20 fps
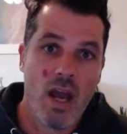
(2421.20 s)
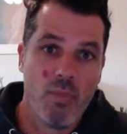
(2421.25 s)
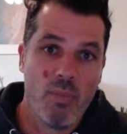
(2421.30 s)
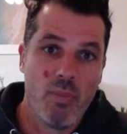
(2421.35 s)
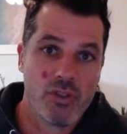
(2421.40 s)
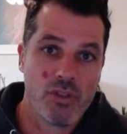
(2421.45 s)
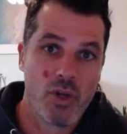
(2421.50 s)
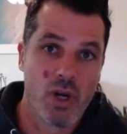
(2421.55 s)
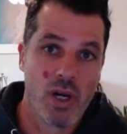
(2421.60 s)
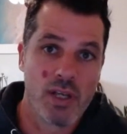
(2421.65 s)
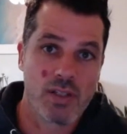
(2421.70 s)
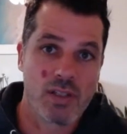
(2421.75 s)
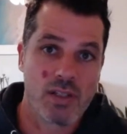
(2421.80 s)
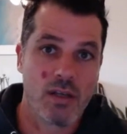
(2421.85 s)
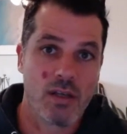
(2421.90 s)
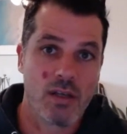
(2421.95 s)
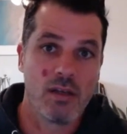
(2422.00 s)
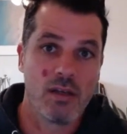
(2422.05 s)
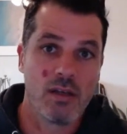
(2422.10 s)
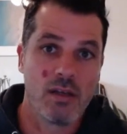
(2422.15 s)
build your
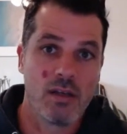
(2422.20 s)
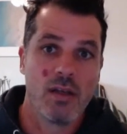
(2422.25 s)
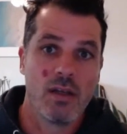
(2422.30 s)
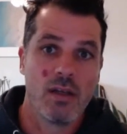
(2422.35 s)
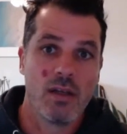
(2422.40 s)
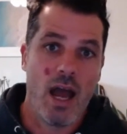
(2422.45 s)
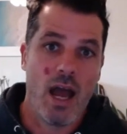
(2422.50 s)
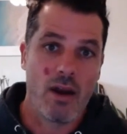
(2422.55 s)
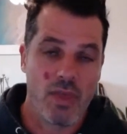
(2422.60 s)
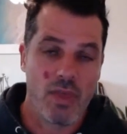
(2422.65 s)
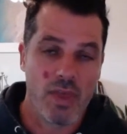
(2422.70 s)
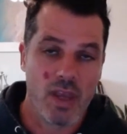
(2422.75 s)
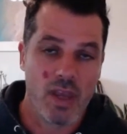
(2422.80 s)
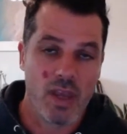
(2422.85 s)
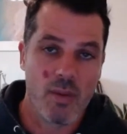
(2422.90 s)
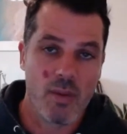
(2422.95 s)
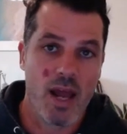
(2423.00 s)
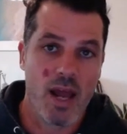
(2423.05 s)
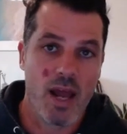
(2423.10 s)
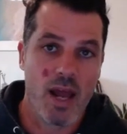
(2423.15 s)
listing, how to think
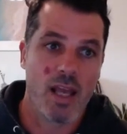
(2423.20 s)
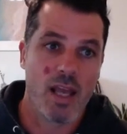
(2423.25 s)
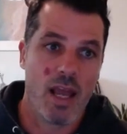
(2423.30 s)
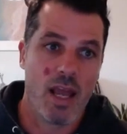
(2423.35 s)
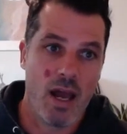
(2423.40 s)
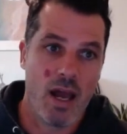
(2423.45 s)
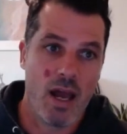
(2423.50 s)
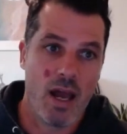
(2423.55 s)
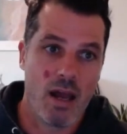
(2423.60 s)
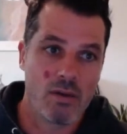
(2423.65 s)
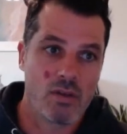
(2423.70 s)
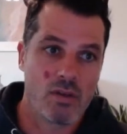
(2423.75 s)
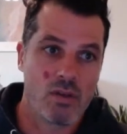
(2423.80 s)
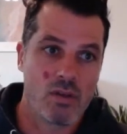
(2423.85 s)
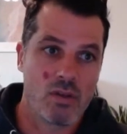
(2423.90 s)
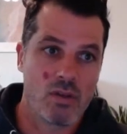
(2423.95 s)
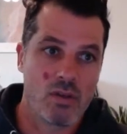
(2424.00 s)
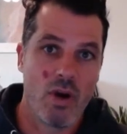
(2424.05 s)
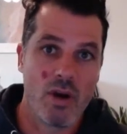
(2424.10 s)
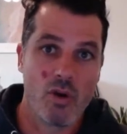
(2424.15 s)
about it, and how
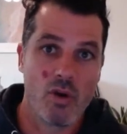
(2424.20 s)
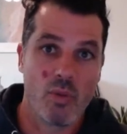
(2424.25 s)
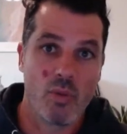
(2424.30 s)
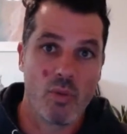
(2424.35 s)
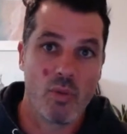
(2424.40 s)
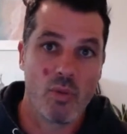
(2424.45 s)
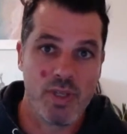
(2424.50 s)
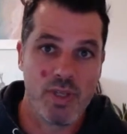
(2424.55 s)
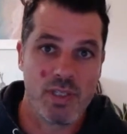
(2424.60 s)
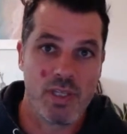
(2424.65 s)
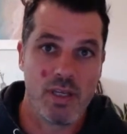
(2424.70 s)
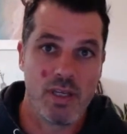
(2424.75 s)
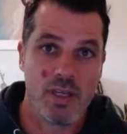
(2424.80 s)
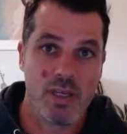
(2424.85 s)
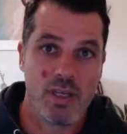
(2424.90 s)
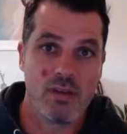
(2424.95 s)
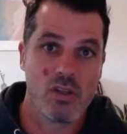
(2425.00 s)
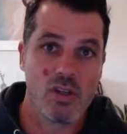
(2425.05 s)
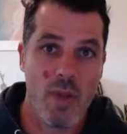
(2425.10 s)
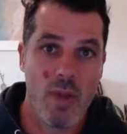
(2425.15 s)
to run your
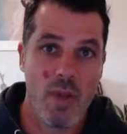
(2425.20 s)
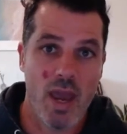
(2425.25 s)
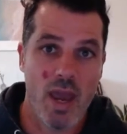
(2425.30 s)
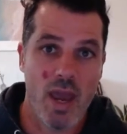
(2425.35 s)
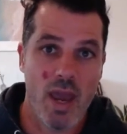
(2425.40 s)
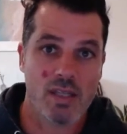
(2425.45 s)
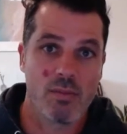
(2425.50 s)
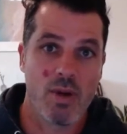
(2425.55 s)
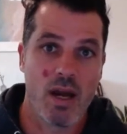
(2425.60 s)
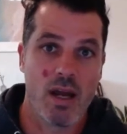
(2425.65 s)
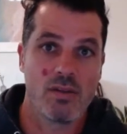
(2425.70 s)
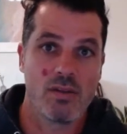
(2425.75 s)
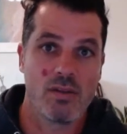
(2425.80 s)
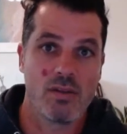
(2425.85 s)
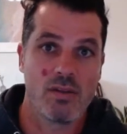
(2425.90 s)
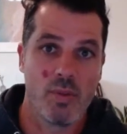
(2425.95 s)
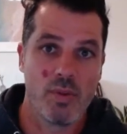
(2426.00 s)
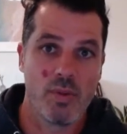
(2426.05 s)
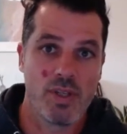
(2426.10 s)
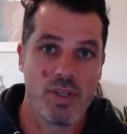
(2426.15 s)
PPC so that you
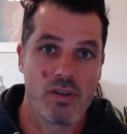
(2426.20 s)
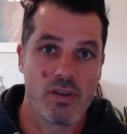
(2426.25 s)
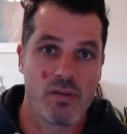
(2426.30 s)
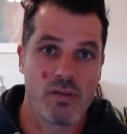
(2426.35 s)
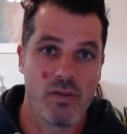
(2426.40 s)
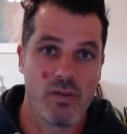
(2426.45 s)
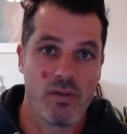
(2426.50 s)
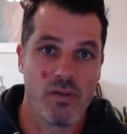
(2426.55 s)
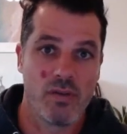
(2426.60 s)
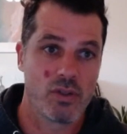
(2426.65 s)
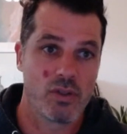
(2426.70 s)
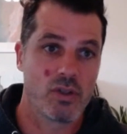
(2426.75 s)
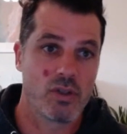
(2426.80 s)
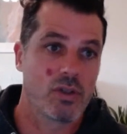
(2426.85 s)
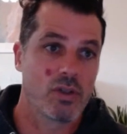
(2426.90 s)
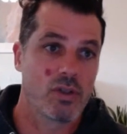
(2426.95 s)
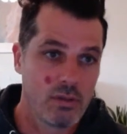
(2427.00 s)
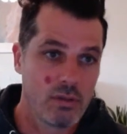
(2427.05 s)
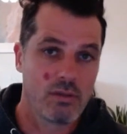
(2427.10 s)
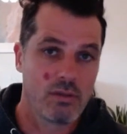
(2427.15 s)
maximize your potential for
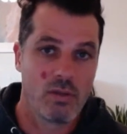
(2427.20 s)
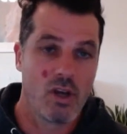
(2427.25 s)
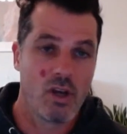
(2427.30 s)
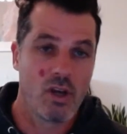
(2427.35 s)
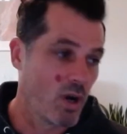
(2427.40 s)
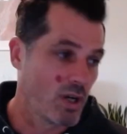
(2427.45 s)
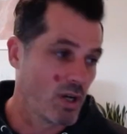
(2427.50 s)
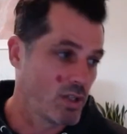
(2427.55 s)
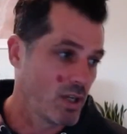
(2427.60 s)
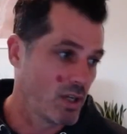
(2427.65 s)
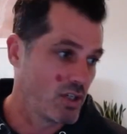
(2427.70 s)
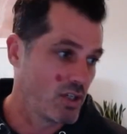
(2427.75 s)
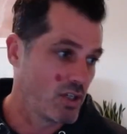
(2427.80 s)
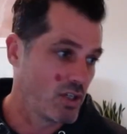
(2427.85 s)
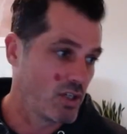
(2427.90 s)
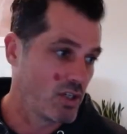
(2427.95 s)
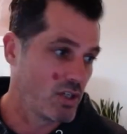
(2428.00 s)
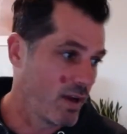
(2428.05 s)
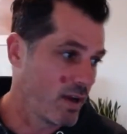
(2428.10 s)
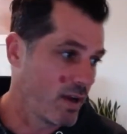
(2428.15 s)
launch. Got to watch that,
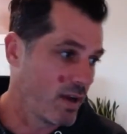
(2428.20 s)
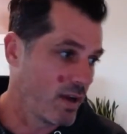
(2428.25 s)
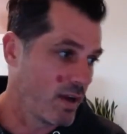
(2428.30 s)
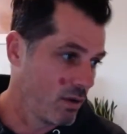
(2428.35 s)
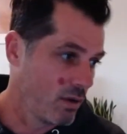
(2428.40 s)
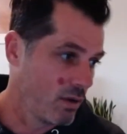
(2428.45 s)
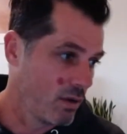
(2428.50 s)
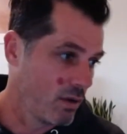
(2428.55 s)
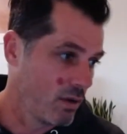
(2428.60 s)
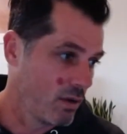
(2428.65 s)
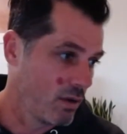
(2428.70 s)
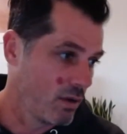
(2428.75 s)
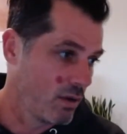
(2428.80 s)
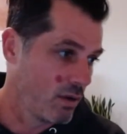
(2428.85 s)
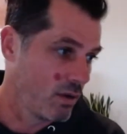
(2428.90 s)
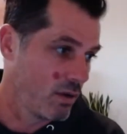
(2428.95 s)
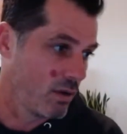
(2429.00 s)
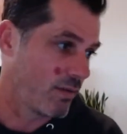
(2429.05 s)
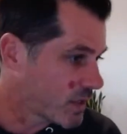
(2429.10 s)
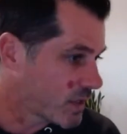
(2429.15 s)
Jennifer. Look out for
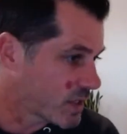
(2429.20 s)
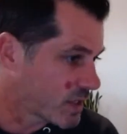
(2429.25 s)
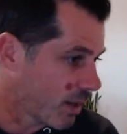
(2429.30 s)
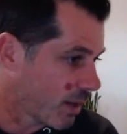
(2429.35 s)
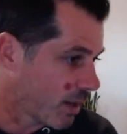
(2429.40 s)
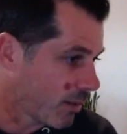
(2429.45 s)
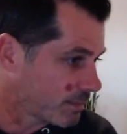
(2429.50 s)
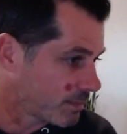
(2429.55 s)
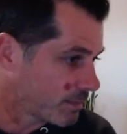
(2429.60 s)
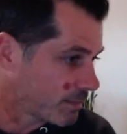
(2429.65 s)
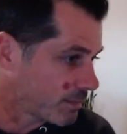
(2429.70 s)
that. It's coming.